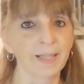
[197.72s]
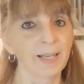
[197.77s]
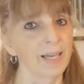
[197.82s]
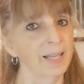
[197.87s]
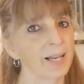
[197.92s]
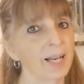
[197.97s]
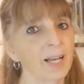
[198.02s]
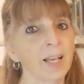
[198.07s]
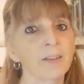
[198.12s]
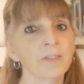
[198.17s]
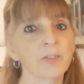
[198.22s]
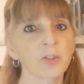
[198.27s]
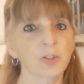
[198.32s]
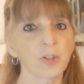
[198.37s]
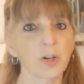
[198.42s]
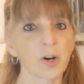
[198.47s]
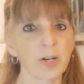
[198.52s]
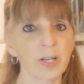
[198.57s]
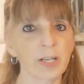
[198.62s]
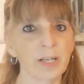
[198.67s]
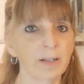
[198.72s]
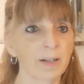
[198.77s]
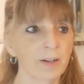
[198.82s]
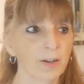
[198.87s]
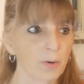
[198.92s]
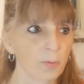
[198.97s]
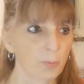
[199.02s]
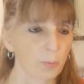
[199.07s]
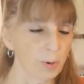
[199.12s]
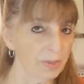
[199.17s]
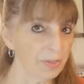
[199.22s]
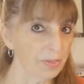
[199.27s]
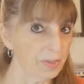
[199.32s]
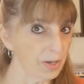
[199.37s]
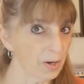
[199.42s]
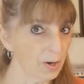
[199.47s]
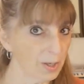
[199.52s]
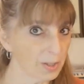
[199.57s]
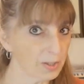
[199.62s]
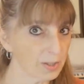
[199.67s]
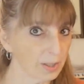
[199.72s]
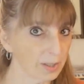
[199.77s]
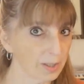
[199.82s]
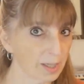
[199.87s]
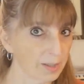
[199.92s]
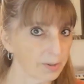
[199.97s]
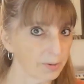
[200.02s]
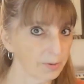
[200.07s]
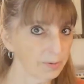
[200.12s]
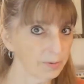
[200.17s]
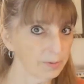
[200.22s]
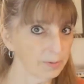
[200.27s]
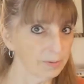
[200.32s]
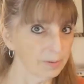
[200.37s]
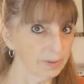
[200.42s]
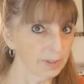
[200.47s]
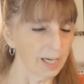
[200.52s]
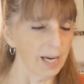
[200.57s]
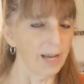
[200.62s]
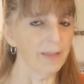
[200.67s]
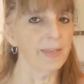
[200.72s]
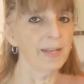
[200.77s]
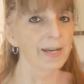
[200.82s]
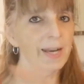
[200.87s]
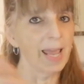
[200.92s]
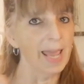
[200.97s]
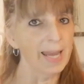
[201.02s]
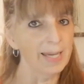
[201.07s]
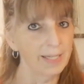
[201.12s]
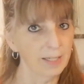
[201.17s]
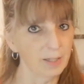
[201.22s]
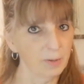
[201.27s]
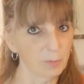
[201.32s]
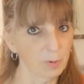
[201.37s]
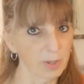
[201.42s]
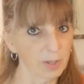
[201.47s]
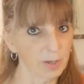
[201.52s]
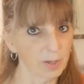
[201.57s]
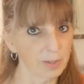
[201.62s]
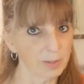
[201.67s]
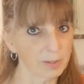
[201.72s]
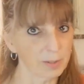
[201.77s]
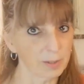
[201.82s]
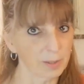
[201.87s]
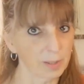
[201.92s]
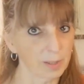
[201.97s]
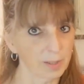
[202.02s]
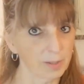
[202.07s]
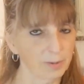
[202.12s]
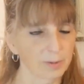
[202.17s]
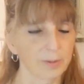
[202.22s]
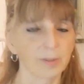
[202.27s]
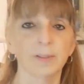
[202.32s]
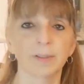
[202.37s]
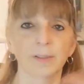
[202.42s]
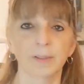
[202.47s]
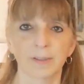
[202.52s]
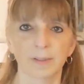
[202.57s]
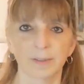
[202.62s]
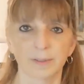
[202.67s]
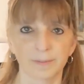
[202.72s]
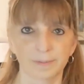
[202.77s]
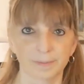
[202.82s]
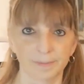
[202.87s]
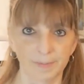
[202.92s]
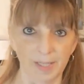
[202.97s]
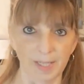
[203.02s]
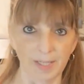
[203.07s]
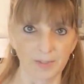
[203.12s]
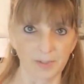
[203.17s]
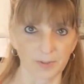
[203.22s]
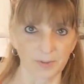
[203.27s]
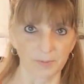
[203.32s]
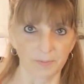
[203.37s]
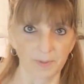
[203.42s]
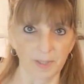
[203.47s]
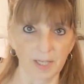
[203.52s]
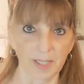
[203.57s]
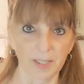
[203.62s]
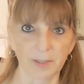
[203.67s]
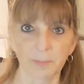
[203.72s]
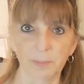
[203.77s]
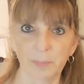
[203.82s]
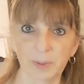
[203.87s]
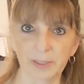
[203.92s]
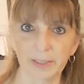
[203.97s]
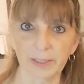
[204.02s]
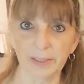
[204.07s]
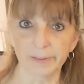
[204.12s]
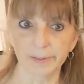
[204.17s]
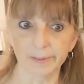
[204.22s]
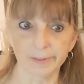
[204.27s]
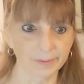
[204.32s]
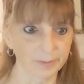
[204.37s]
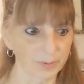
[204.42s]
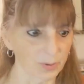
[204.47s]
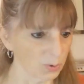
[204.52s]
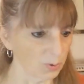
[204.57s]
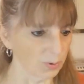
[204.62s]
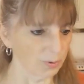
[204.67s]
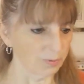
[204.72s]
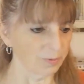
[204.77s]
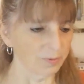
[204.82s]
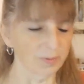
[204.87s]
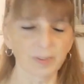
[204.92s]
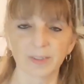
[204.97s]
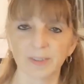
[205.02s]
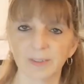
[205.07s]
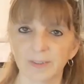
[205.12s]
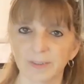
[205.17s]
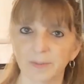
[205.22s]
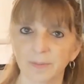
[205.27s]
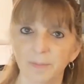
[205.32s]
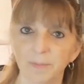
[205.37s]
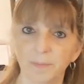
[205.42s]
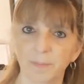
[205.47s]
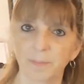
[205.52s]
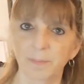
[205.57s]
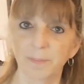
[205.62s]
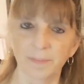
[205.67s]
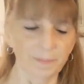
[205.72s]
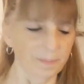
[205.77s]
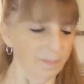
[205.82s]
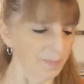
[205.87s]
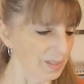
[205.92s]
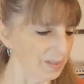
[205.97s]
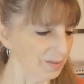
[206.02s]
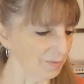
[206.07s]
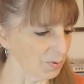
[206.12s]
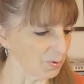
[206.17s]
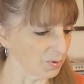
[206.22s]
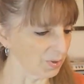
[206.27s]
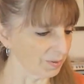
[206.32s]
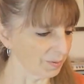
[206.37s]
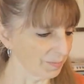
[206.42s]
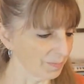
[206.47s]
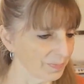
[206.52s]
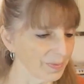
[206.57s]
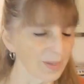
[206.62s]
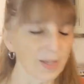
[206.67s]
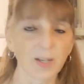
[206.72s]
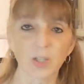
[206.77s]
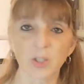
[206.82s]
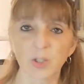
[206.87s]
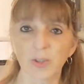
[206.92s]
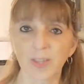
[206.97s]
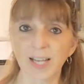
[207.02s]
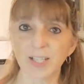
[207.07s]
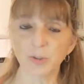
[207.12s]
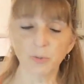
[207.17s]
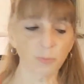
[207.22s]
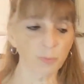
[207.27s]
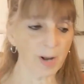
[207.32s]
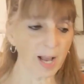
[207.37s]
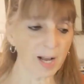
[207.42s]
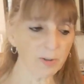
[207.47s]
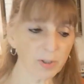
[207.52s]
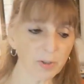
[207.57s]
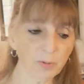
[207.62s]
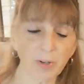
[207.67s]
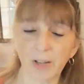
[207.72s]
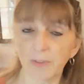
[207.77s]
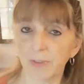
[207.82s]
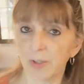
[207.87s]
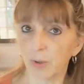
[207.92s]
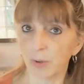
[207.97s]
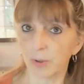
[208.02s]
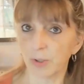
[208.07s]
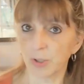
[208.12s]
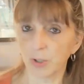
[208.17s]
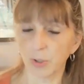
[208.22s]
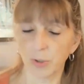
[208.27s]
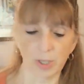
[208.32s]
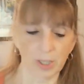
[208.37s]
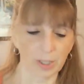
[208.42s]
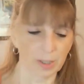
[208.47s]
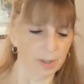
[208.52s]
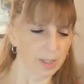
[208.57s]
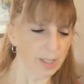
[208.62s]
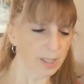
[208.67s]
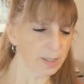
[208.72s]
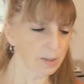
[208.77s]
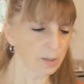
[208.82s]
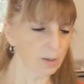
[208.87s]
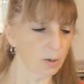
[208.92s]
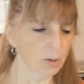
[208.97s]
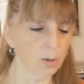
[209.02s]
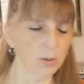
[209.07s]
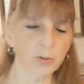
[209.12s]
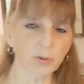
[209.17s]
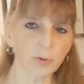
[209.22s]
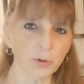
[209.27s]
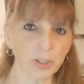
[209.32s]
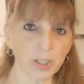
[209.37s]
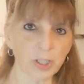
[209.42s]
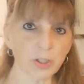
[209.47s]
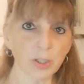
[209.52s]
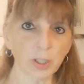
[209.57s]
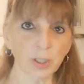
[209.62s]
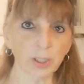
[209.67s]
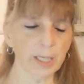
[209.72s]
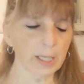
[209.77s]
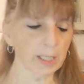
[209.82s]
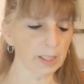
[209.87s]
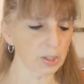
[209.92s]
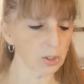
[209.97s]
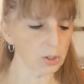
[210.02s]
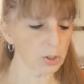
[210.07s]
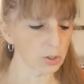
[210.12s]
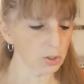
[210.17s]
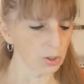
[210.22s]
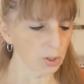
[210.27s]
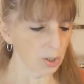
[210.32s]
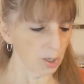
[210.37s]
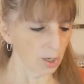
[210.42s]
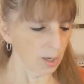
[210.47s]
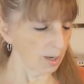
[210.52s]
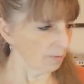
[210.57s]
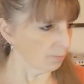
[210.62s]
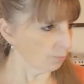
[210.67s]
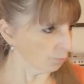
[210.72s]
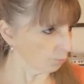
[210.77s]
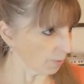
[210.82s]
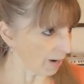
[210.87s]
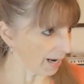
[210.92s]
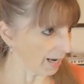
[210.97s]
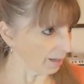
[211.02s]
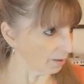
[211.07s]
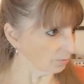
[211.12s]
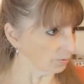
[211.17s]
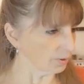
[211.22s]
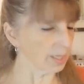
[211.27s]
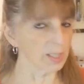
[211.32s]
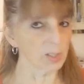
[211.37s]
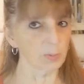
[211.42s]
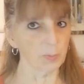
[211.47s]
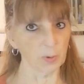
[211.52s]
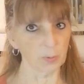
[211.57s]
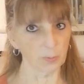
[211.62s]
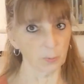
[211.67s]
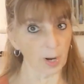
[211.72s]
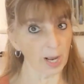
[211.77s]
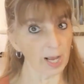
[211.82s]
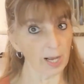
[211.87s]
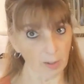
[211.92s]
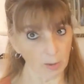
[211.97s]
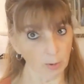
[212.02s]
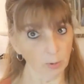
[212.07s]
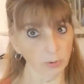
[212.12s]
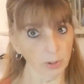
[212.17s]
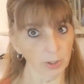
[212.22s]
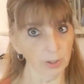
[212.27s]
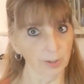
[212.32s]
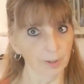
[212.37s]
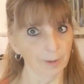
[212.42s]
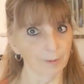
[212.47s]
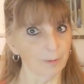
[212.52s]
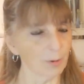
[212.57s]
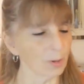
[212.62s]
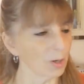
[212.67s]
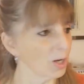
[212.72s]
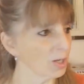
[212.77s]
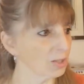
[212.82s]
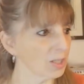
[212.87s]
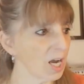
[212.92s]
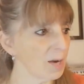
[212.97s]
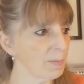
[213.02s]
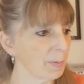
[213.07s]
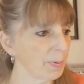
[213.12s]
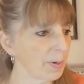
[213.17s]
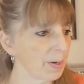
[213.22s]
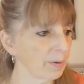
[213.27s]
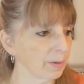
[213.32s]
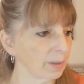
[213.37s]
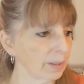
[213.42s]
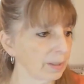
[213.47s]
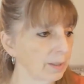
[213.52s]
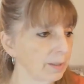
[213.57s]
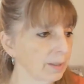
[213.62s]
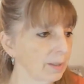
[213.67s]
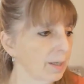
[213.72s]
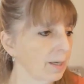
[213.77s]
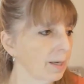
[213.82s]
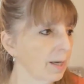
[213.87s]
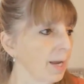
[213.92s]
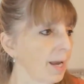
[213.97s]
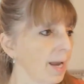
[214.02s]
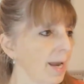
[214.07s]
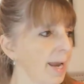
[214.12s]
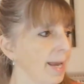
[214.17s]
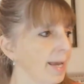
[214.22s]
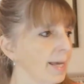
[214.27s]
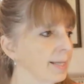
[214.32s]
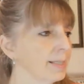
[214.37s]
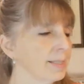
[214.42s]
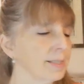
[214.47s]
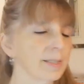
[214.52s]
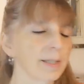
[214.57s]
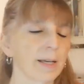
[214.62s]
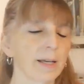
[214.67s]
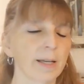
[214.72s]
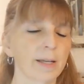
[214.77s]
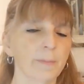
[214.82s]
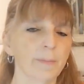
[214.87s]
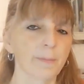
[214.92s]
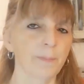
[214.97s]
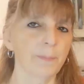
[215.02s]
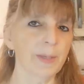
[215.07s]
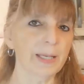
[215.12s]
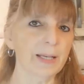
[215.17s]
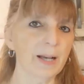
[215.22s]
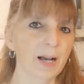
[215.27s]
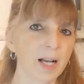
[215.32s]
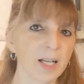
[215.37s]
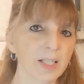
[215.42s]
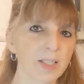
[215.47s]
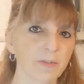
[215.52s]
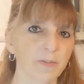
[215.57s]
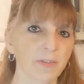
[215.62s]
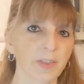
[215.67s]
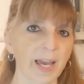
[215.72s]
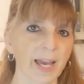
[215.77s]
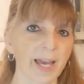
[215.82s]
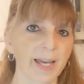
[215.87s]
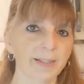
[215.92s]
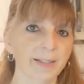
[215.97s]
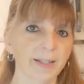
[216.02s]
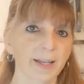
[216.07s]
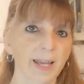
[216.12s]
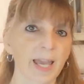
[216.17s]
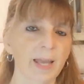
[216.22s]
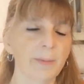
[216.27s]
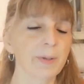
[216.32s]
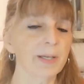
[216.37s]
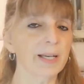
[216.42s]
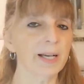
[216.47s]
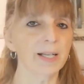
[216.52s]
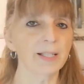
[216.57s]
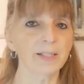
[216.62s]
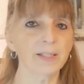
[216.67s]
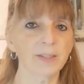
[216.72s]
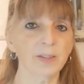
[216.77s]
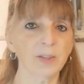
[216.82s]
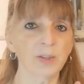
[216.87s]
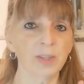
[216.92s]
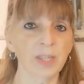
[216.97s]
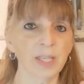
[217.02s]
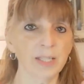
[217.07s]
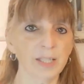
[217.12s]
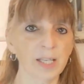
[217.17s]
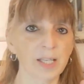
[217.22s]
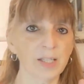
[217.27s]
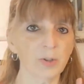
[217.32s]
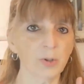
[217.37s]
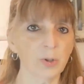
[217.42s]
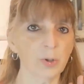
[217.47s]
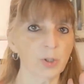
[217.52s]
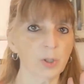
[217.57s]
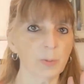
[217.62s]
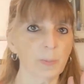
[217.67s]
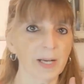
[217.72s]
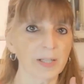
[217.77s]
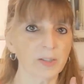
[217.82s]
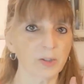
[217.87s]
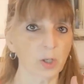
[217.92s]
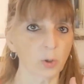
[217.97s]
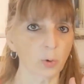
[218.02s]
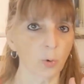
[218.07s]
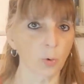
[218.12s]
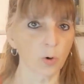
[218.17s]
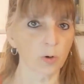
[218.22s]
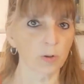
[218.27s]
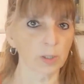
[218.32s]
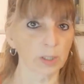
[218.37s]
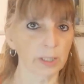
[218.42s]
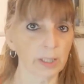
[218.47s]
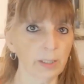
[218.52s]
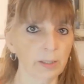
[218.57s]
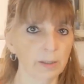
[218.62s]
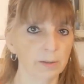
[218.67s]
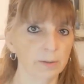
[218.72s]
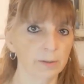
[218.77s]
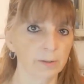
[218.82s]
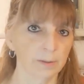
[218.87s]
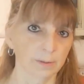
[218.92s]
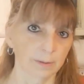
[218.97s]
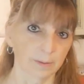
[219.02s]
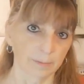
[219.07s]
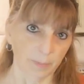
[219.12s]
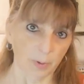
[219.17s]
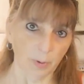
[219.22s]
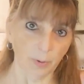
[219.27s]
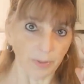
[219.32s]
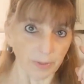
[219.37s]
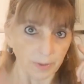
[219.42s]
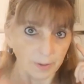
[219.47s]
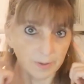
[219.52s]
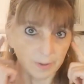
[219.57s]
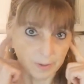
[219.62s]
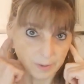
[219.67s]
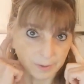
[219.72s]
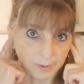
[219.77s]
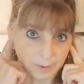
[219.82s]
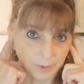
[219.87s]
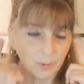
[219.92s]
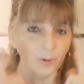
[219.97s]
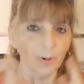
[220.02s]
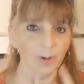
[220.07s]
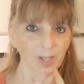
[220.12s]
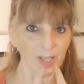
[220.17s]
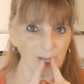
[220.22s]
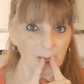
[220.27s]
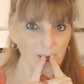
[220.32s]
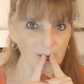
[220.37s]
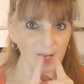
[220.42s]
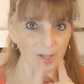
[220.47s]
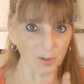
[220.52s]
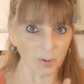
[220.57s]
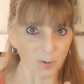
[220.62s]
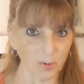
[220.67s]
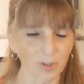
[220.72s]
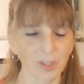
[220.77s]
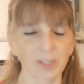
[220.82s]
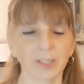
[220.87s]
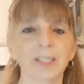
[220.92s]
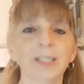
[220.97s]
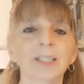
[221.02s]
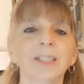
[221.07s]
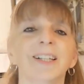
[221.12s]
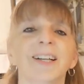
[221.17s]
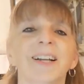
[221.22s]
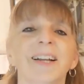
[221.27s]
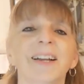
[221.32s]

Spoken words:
And I love starting with the ostinato and then ending with the ostinato as a complete sort of piece of music. So that's Round and Round the Earth is Turning. This traditional English round has been around for a long time apparently, and because of that, and because these things are usually passed on orally, both orally and orally,